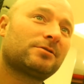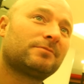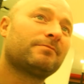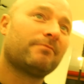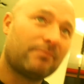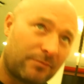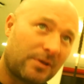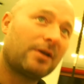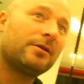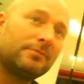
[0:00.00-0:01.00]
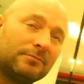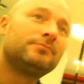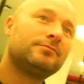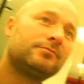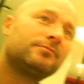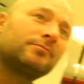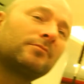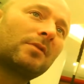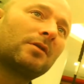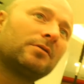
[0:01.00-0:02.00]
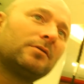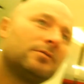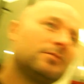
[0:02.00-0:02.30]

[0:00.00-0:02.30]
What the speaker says: So this is what it is. The Lord leads me to